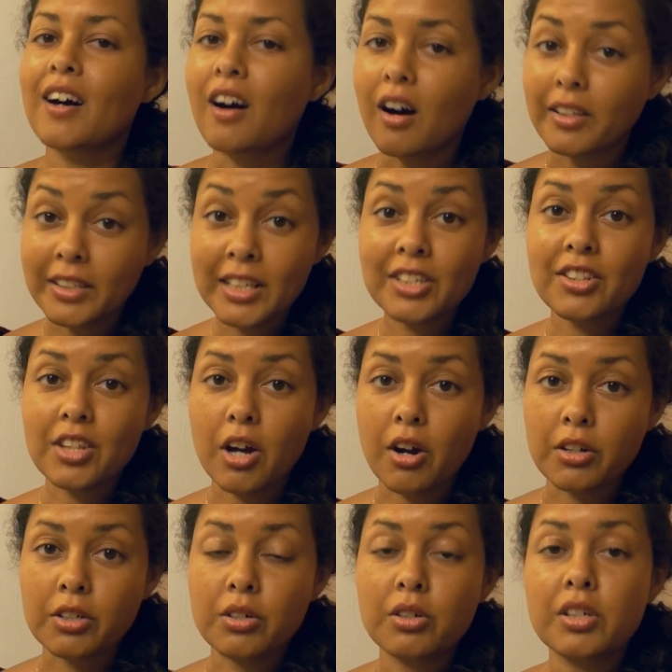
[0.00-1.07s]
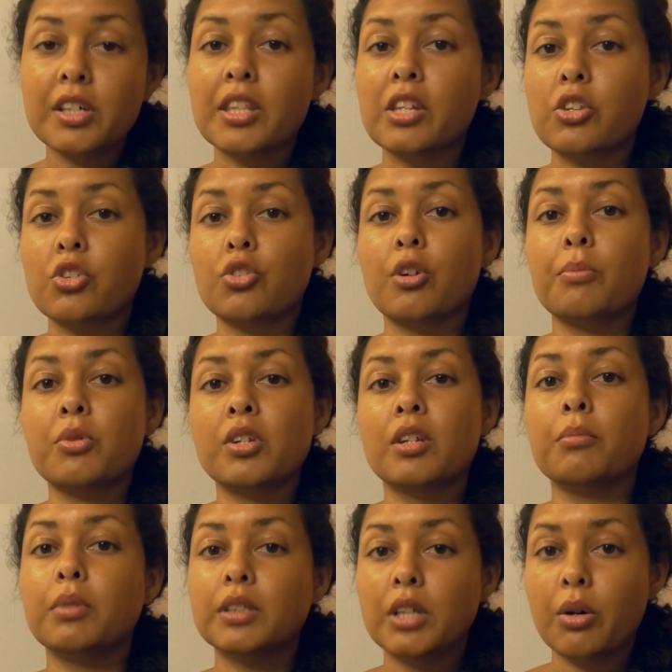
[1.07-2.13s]
I'll link to the article in the
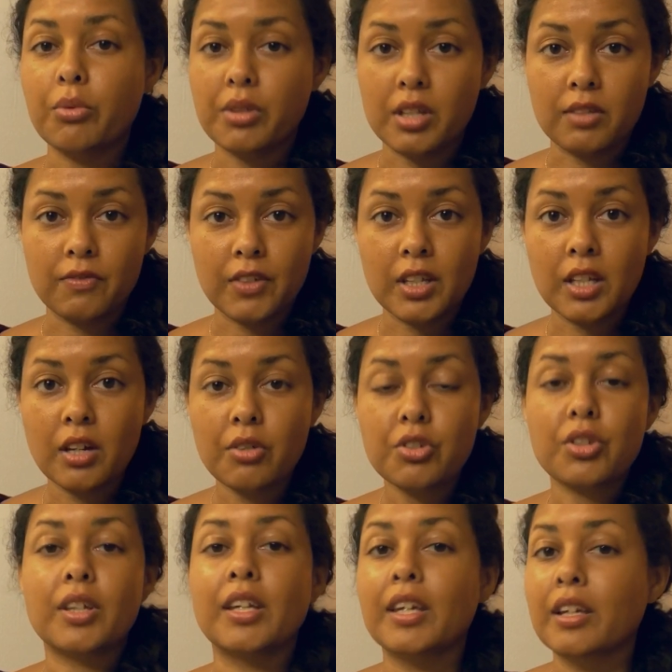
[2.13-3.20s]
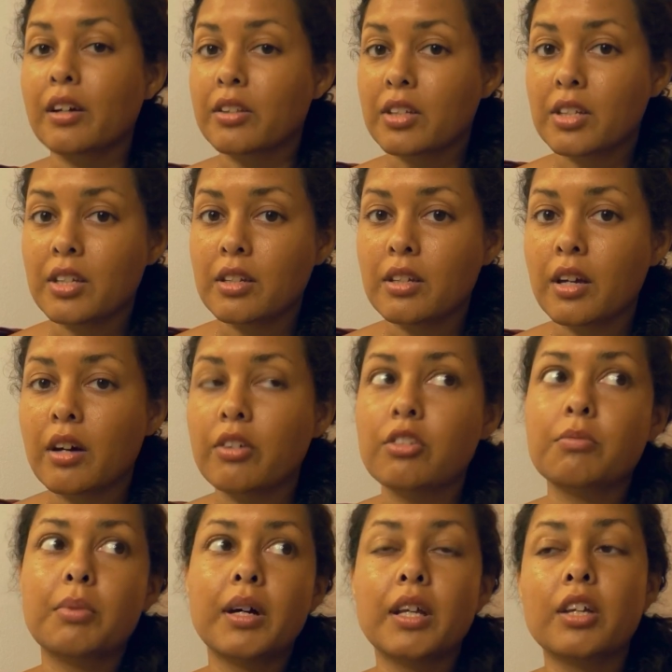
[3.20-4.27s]
description below this video so you can get all the
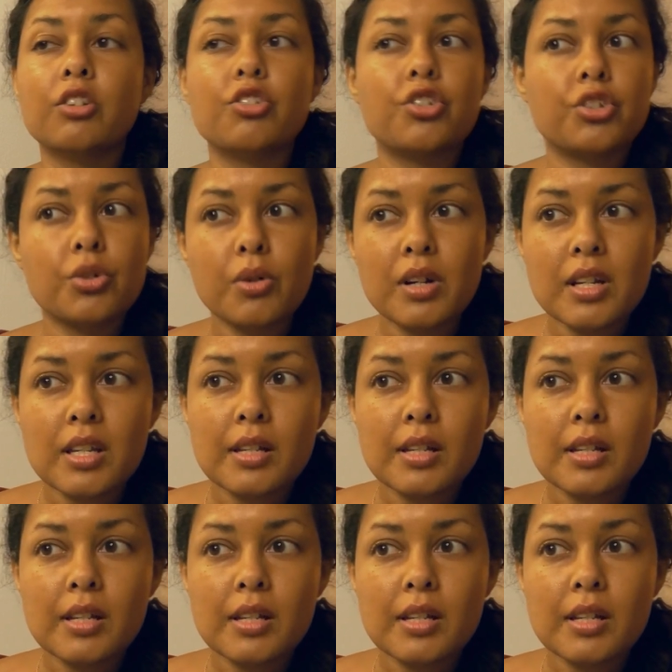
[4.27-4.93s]
details, but in short,